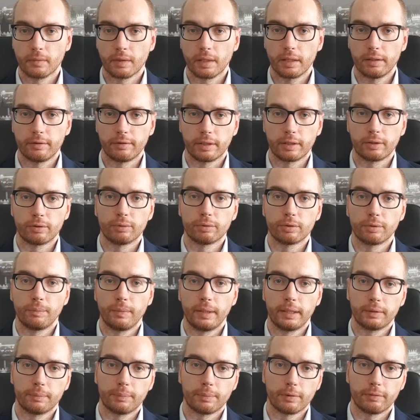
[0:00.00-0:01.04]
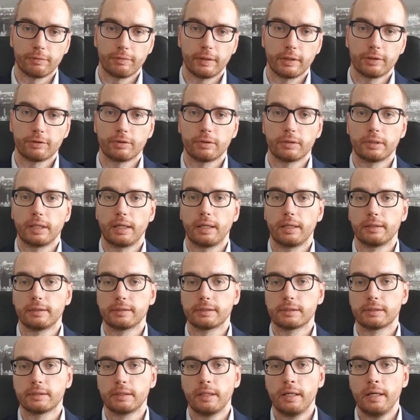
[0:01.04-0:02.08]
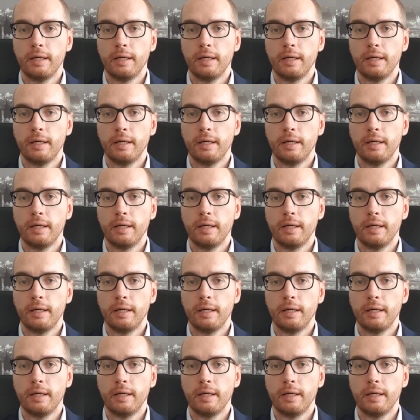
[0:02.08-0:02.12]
recruitment professionals,